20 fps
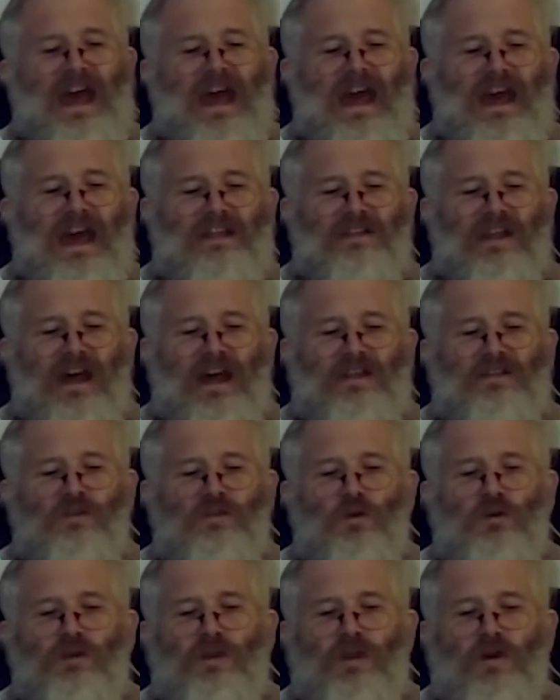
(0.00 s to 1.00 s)
And
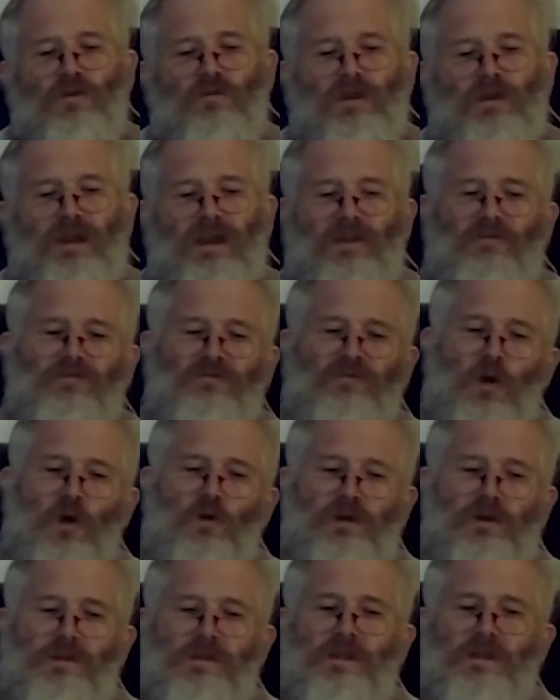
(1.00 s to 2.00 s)
Julio really
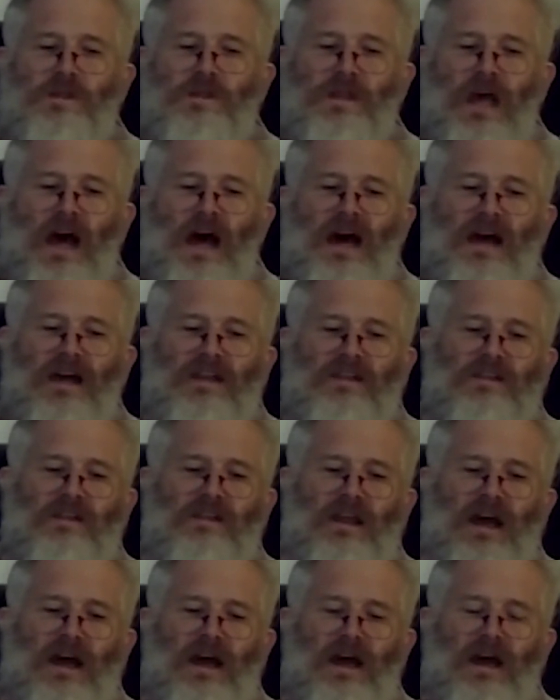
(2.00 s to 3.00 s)
focuses on
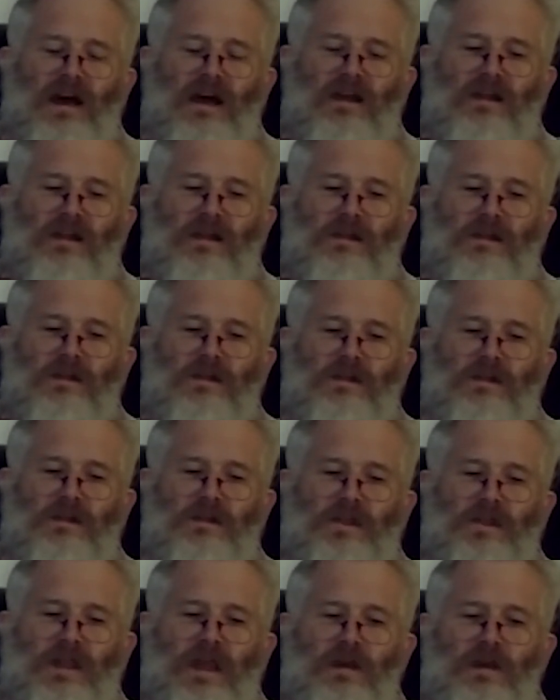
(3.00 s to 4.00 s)

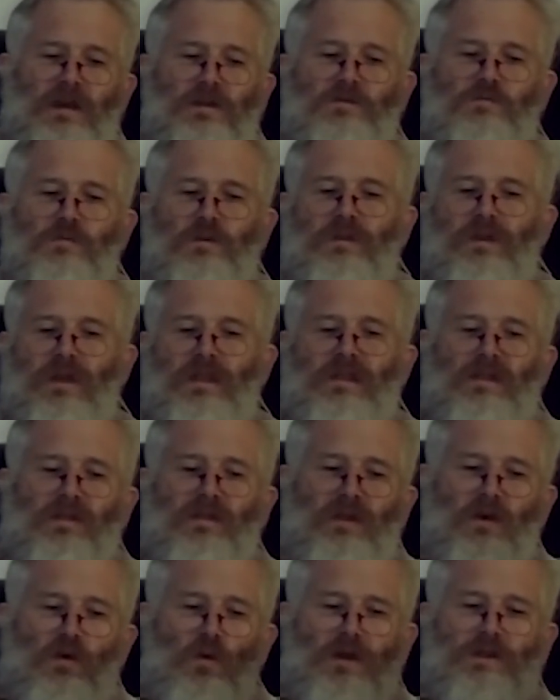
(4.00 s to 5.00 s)
sales within
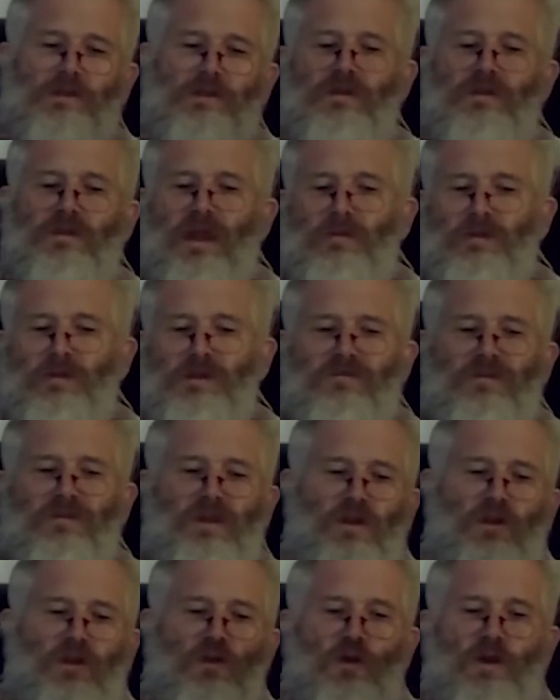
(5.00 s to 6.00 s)
the Western
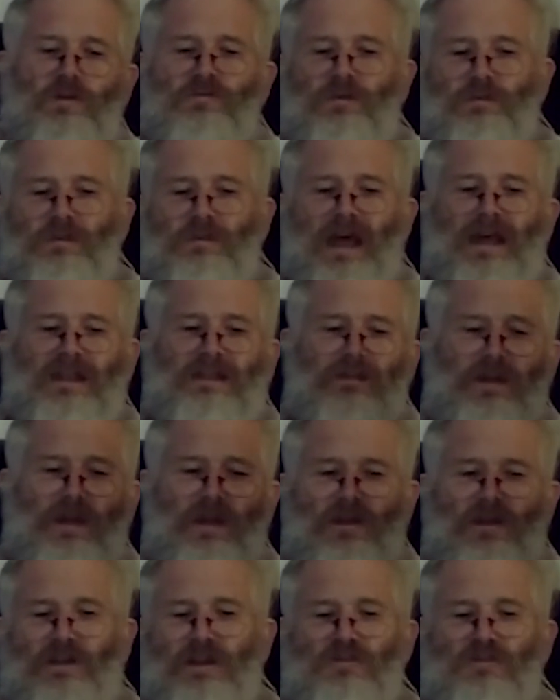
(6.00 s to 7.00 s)
Hemisphere, going from Latin
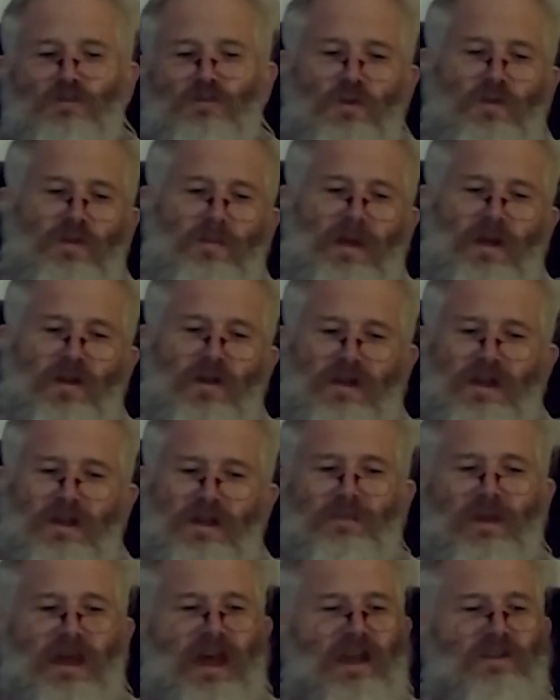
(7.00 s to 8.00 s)
America and North America and
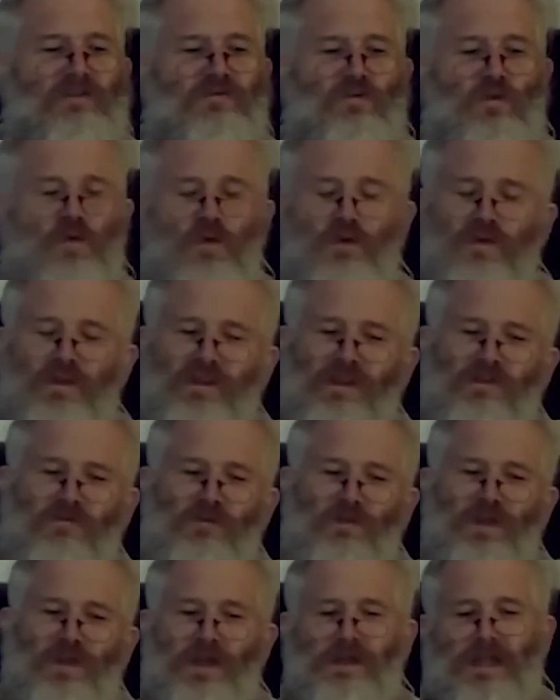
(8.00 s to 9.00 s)
back and forth and
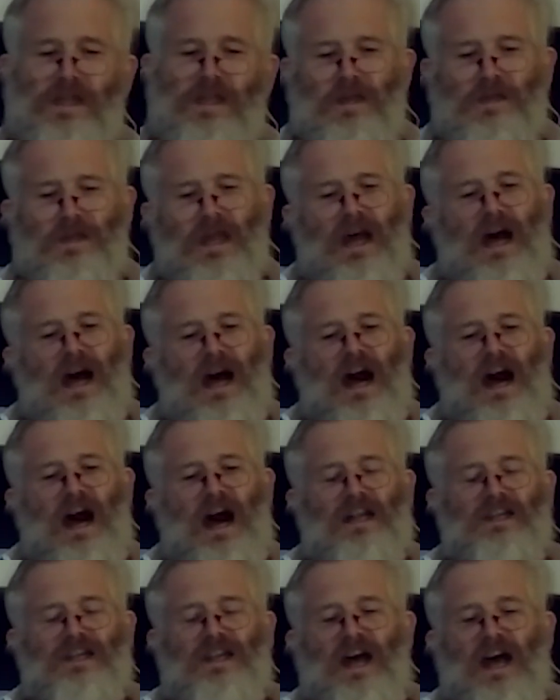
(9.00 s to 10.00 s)
different things. And he has
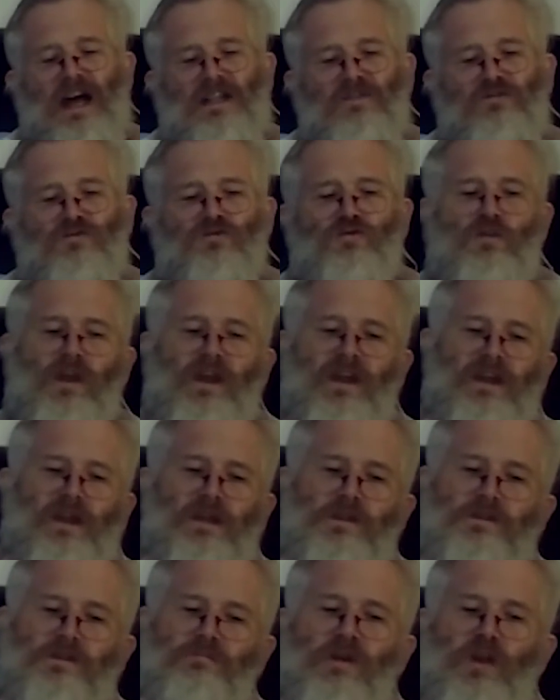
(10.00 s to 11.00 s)
a lot of great
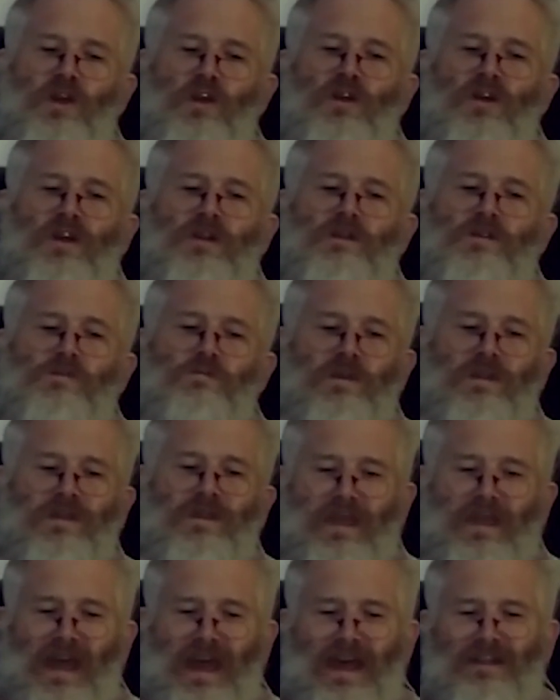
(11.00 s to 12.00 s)
experience with
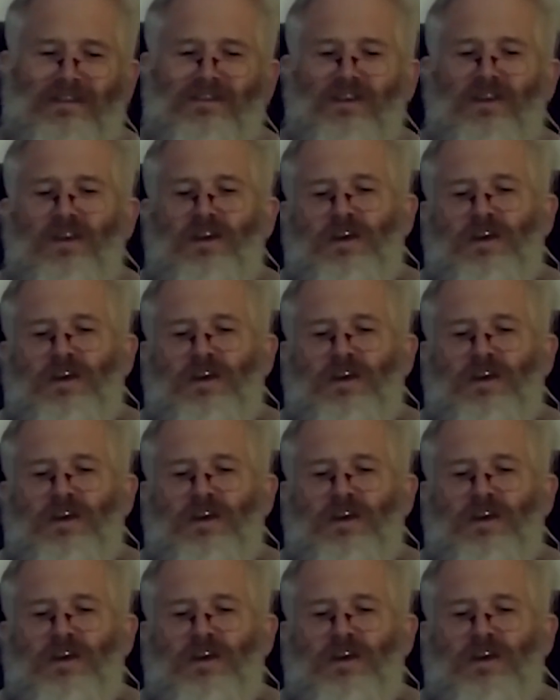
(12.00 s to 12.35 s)
that.